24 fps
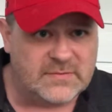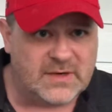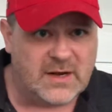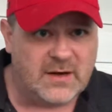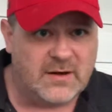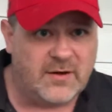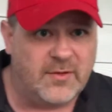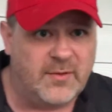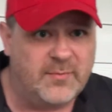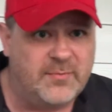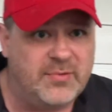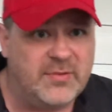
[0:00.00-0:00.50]
I
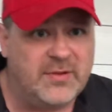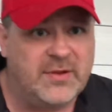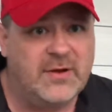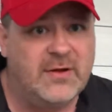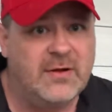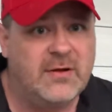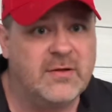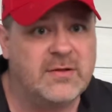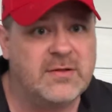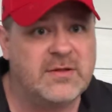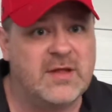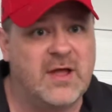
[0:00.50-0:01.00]
know the
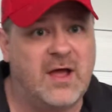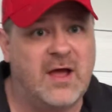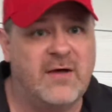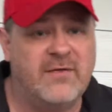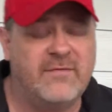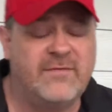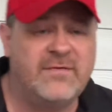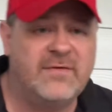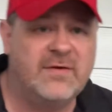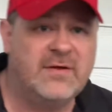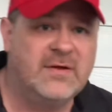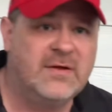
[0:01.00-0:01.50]
political
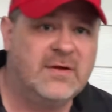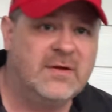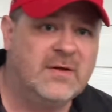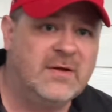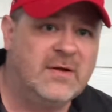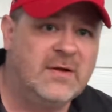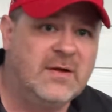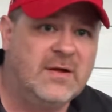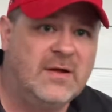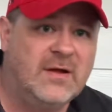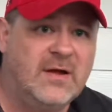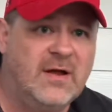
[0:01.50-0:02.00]
stuff,
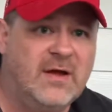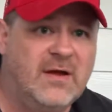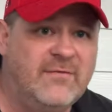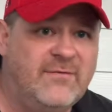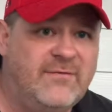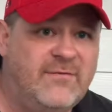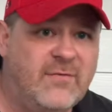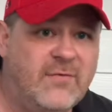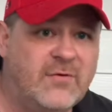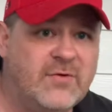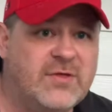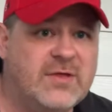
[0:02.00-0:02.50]

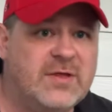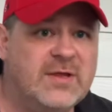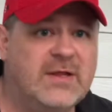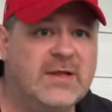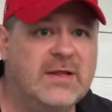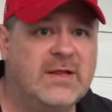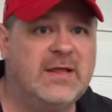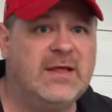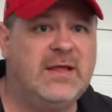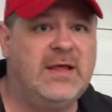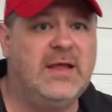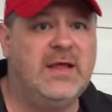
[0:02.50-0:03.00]

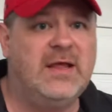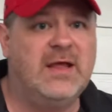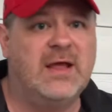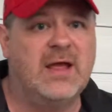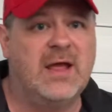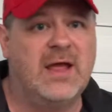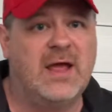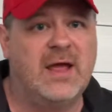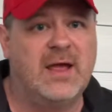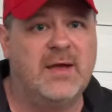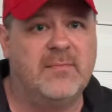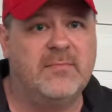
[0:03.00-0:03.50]
unfortunately,
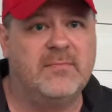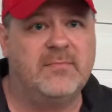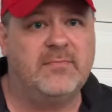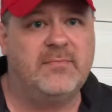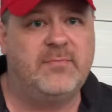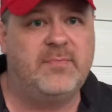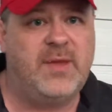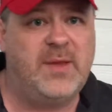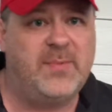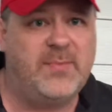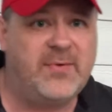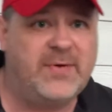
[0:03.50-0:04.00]

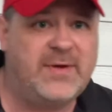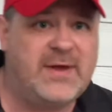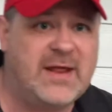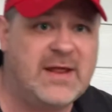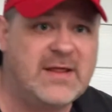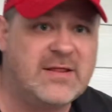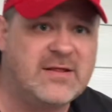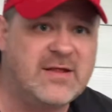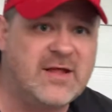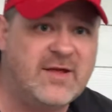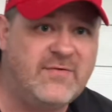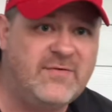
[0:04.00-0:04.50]
people
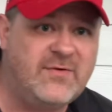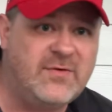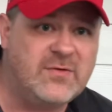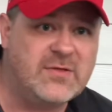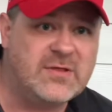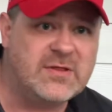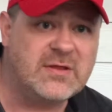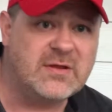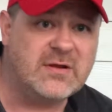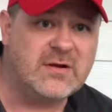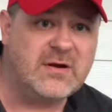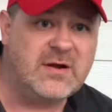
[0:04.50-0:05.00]
take stuff too
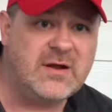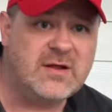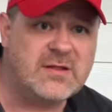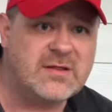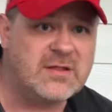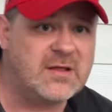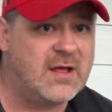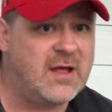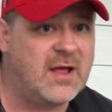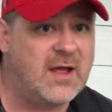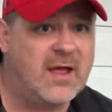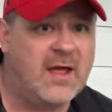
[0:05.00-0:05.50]

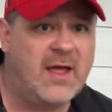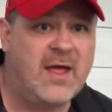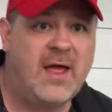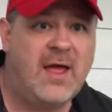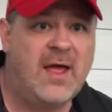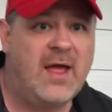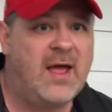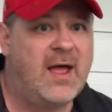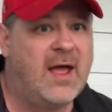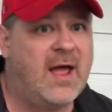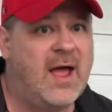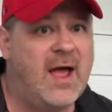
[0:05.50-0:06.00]
serious.
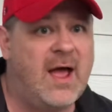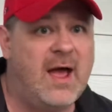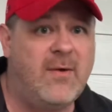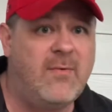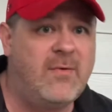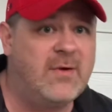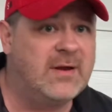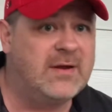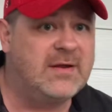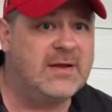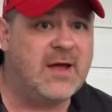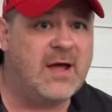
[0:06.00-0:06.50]
I
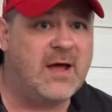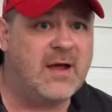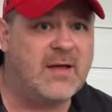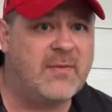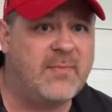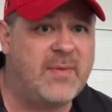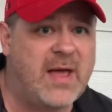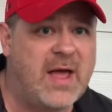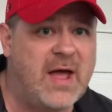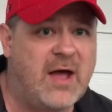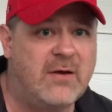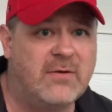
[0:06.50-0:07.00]
want to talk
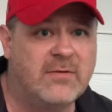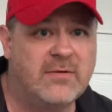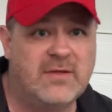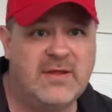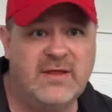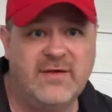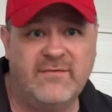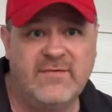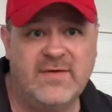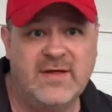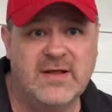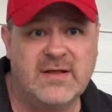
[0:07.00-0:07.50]
about
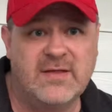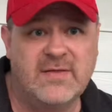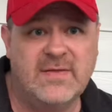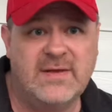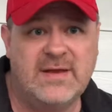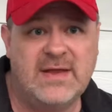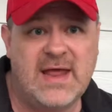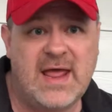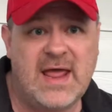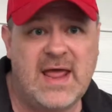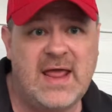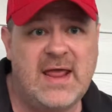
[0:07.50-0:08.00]
the events of
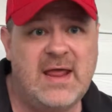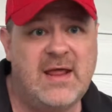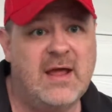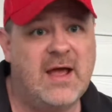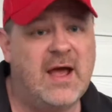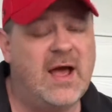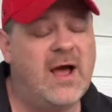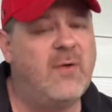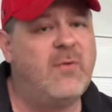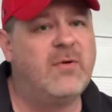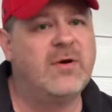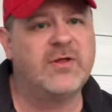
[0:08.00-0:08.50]
the day.
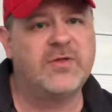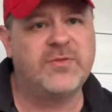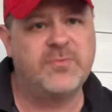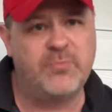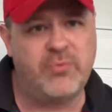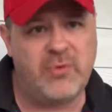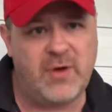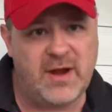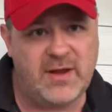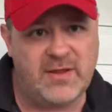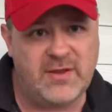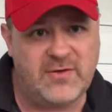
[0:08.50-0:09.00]
I want to
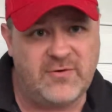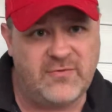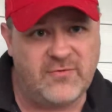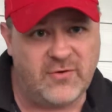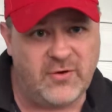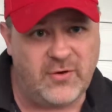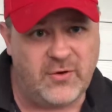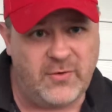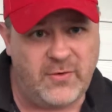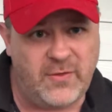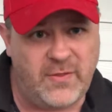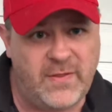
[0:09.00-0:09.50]
spread the
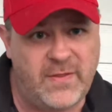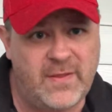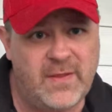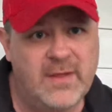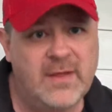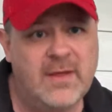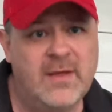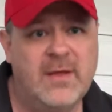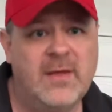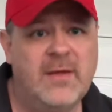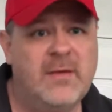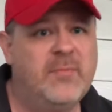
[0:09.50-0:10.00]
truth,
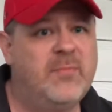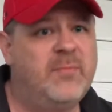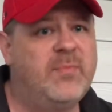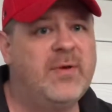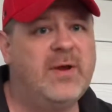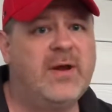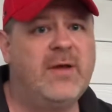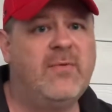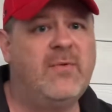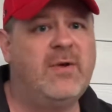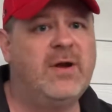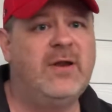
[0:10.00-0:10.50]

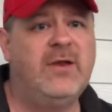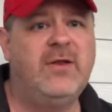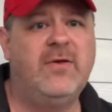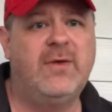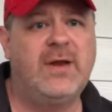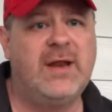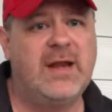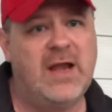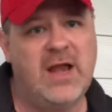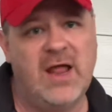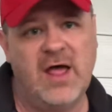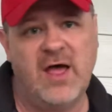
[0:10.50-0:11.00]
but I want to do
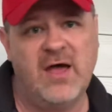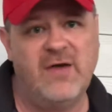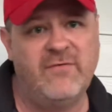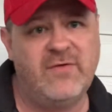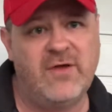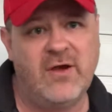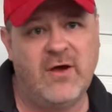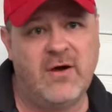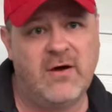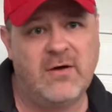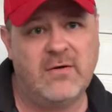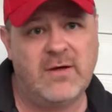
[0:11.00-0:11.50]
it in love,
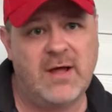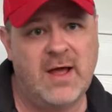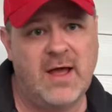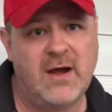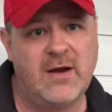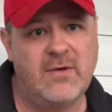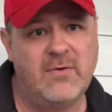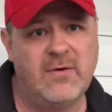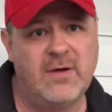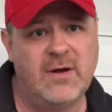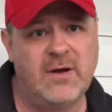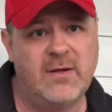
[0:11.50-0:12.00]
y'all.
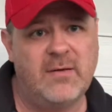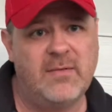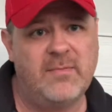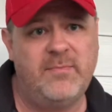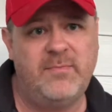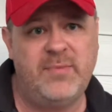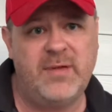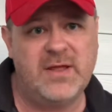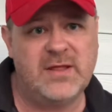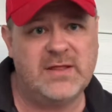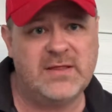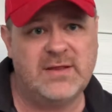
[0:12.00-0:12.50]
I don't want to
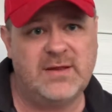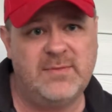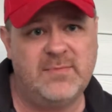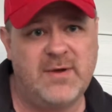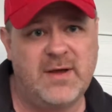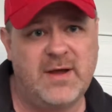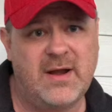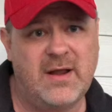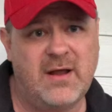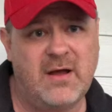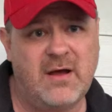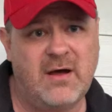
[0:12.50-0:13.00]
piss
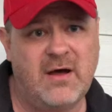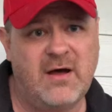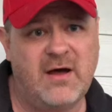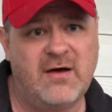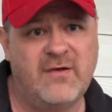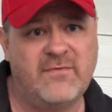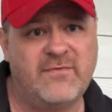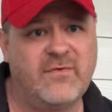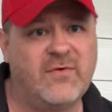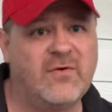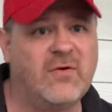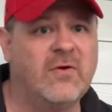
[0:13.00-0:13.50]
anybody
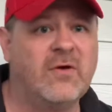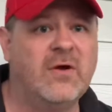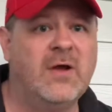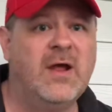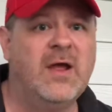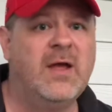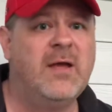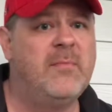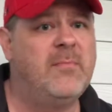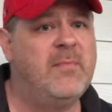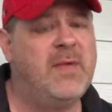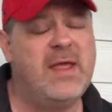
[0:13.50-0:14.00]
off or
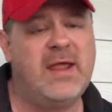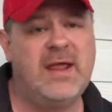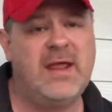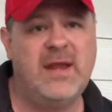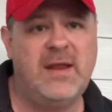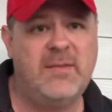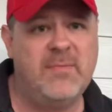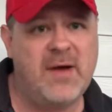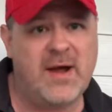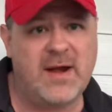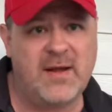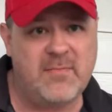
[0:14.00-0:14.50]
make
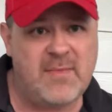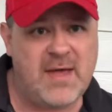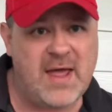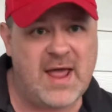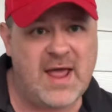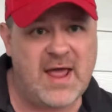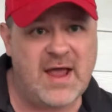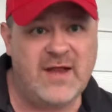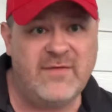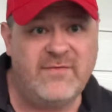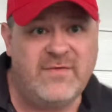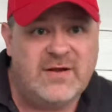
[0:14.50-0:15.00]
anybody
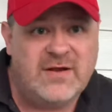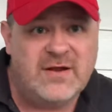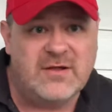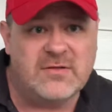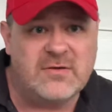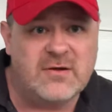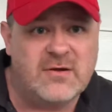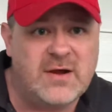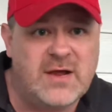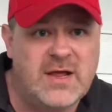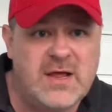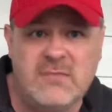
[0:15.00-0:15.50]
mad. If you
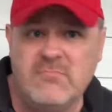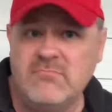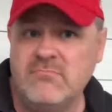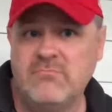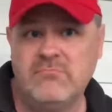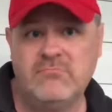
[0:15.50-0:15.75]
disagree,